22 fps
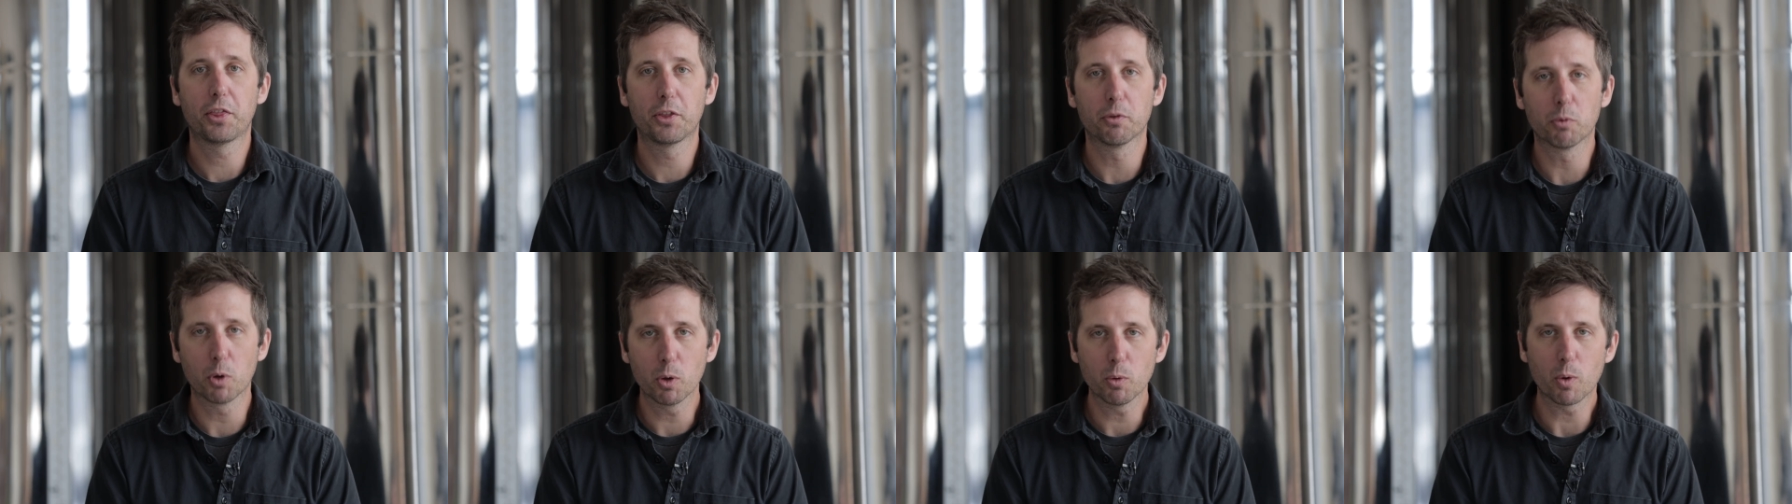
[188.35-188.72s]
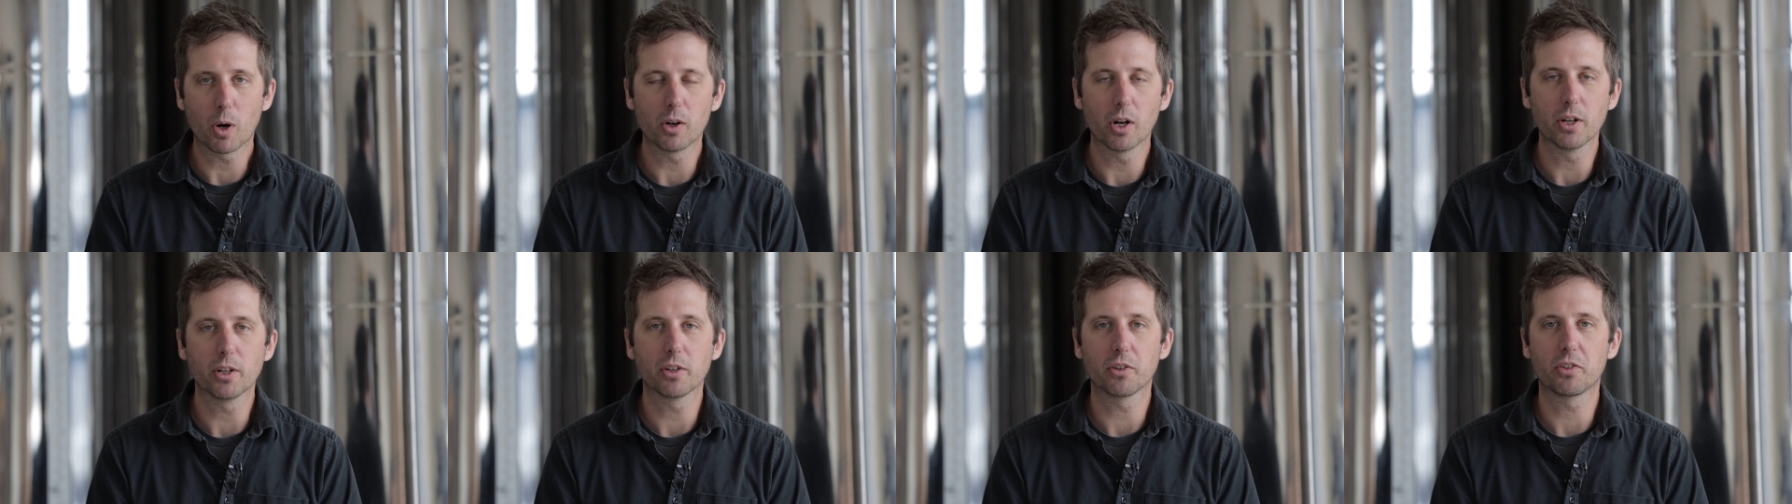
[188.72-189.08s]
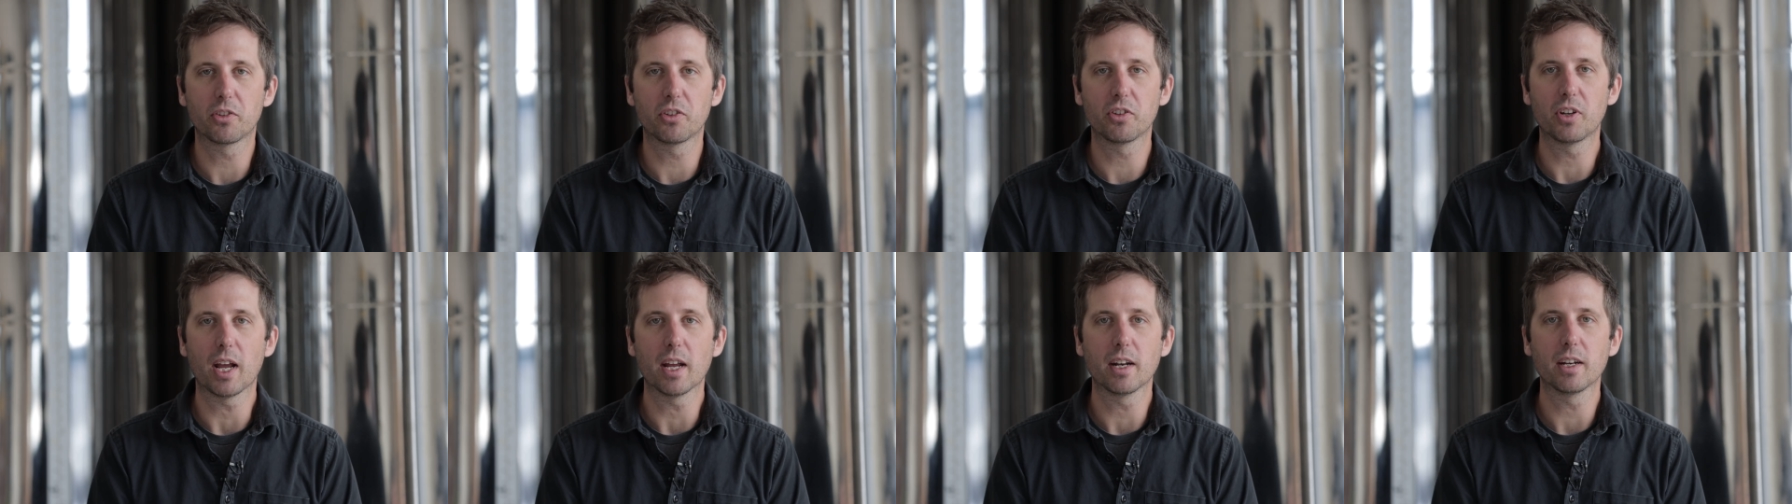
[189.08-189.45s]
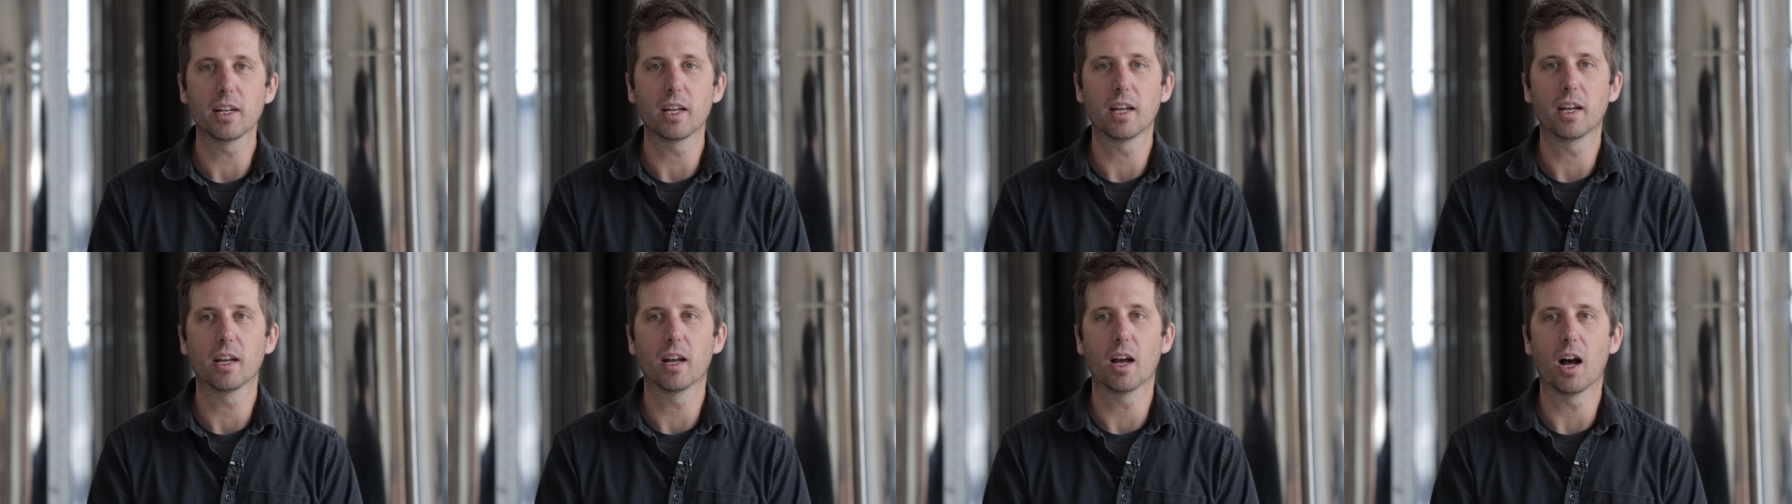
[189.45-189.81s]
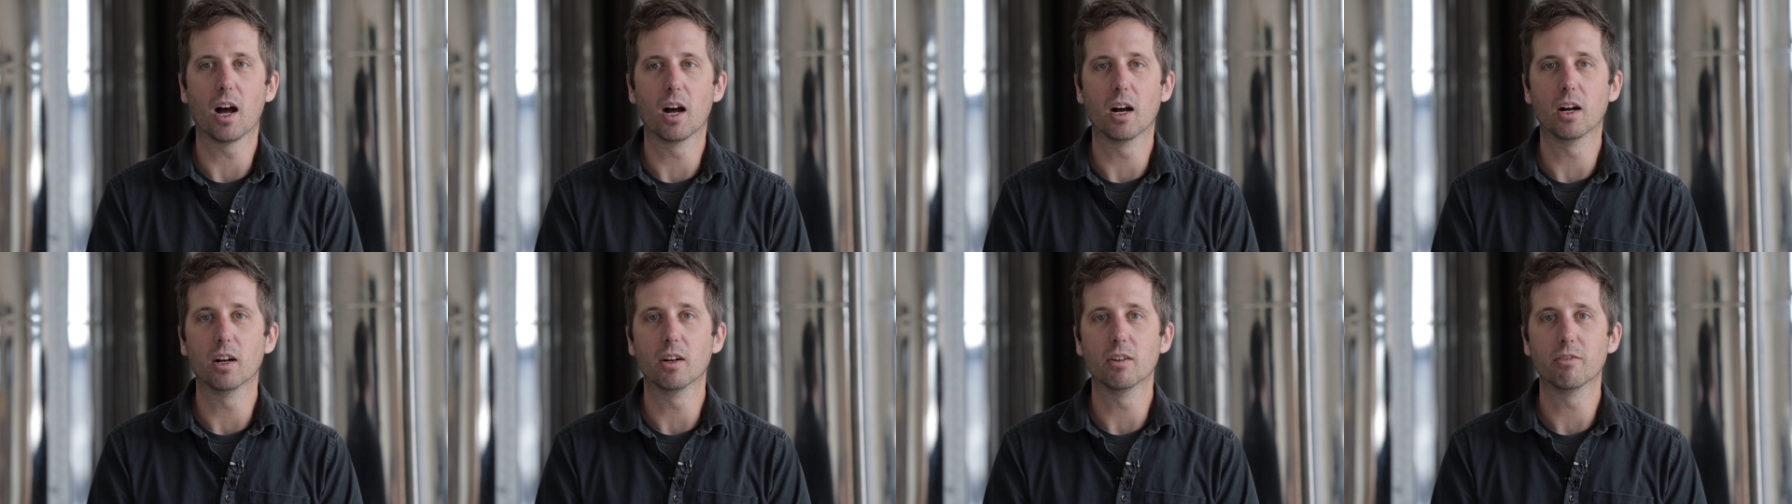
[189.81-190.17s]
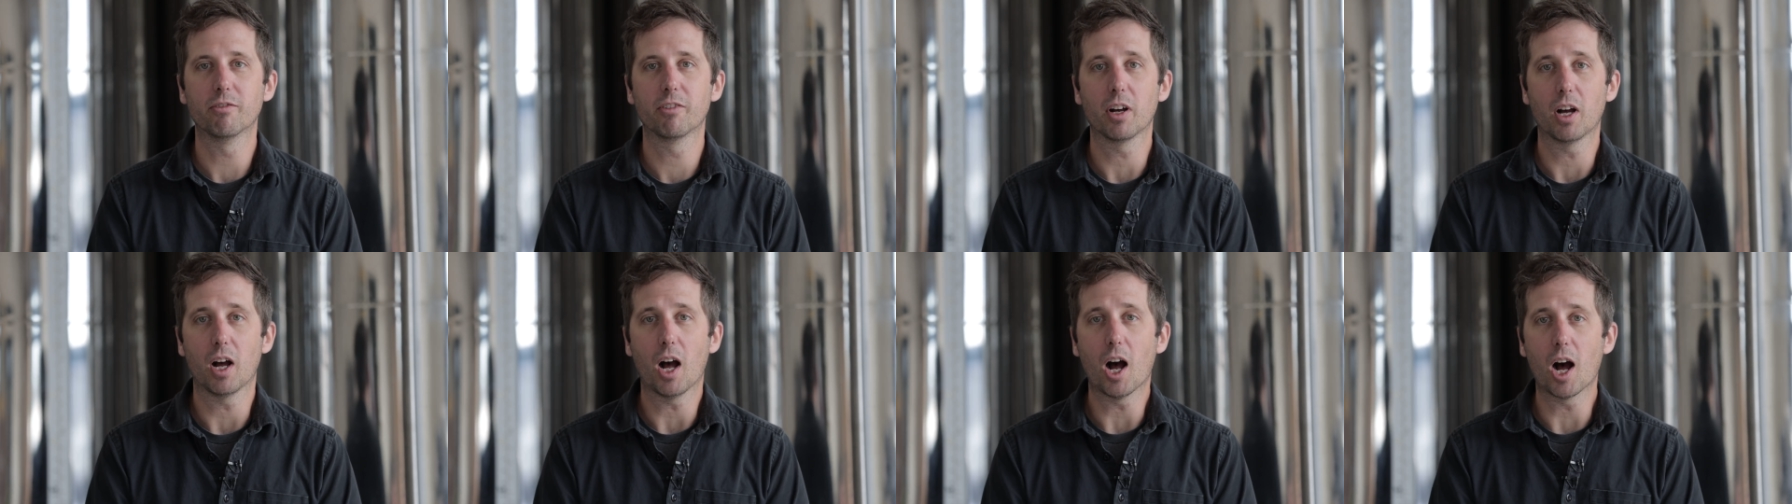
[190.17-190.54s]
Through our understanding of
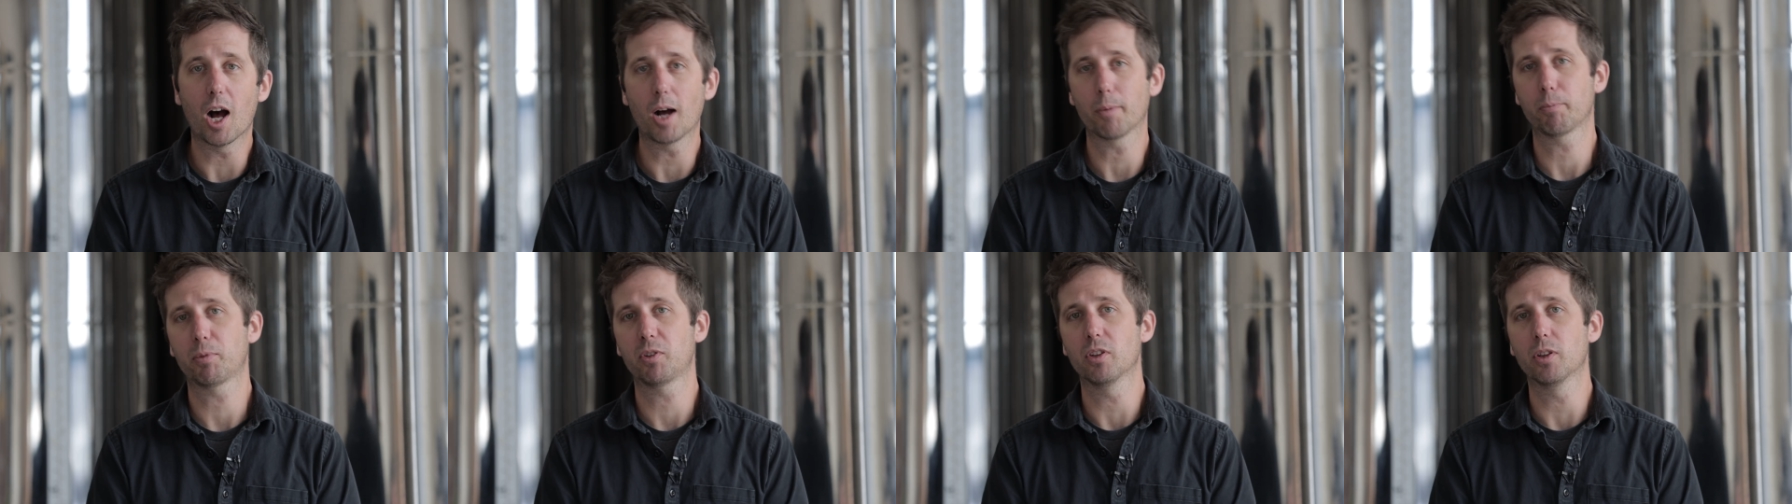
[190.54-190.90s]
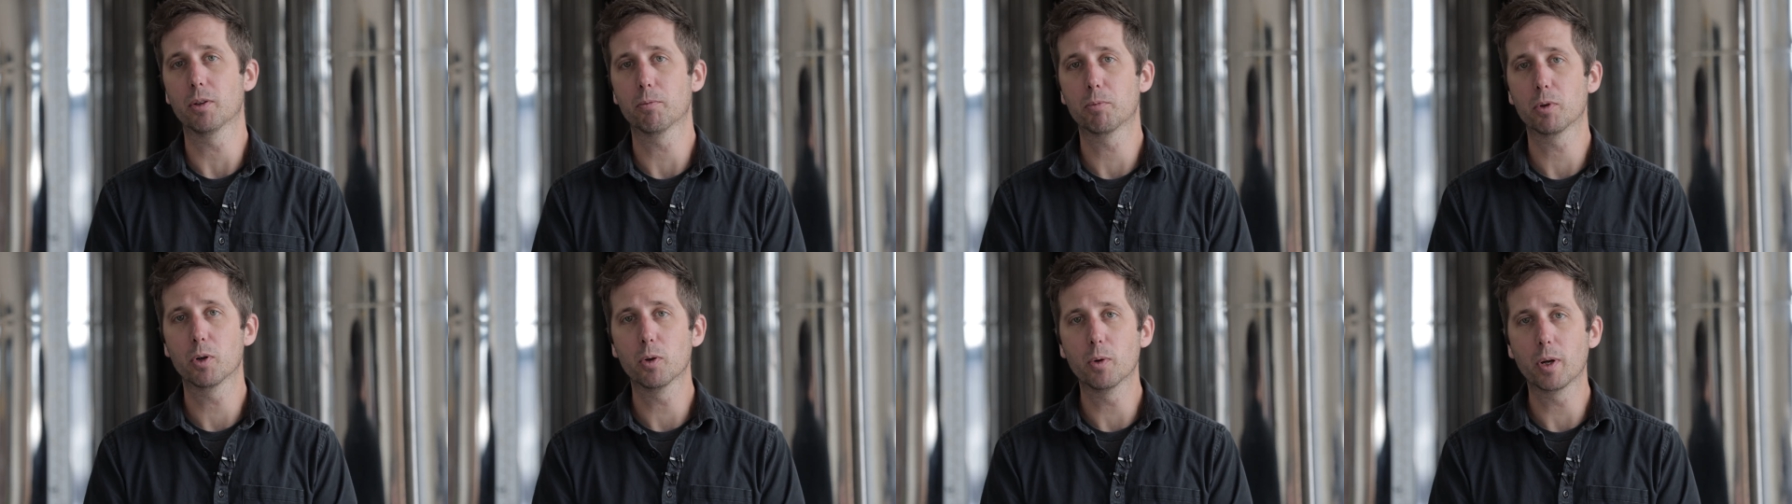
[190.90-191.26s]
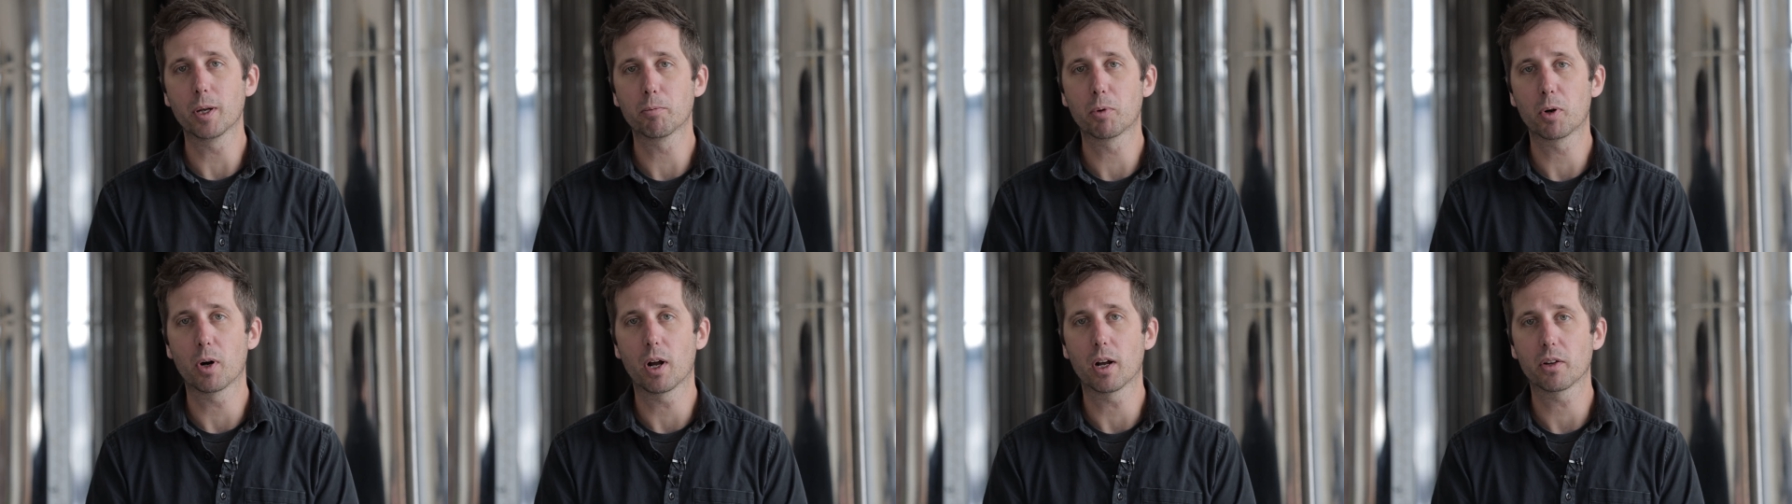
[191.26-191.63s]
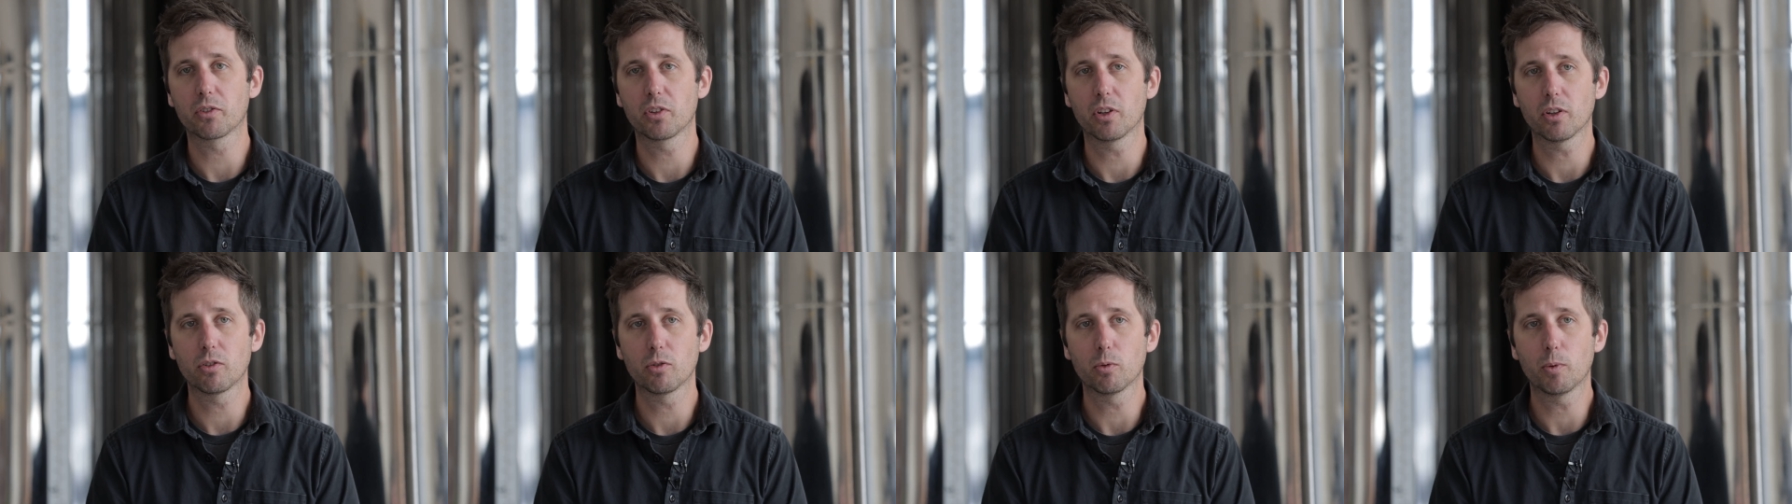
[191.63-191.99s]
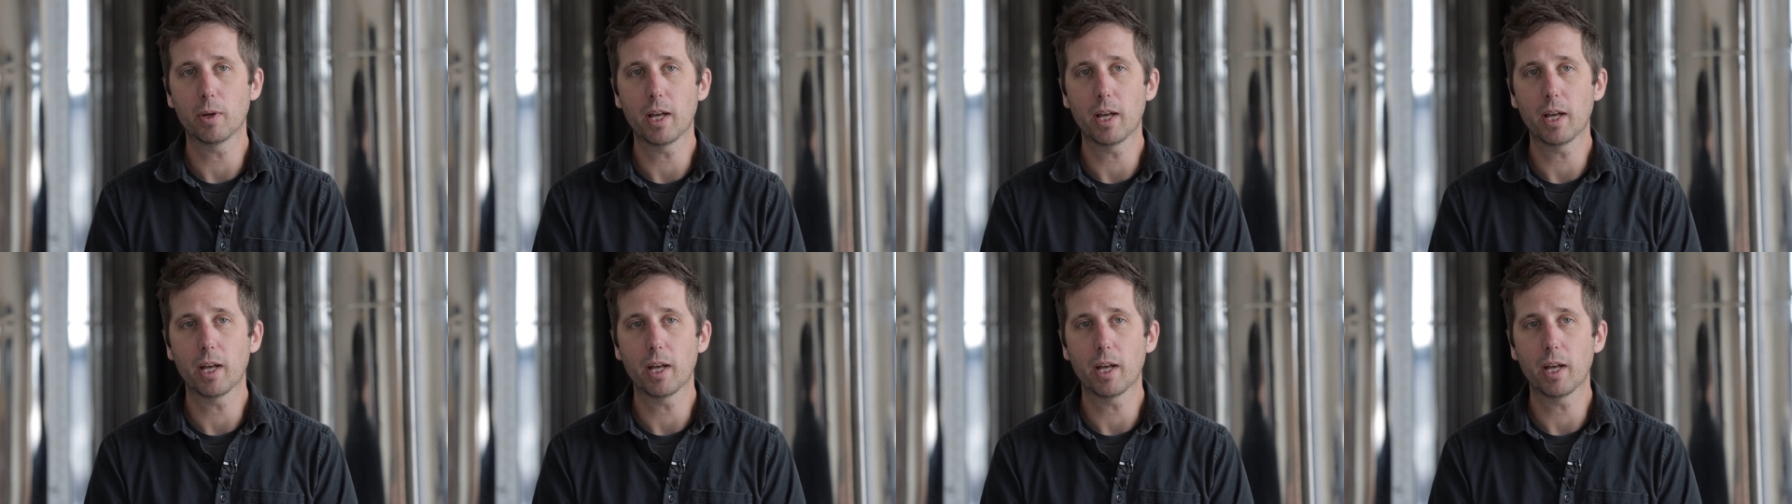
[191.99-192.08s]
hops in the brewing process,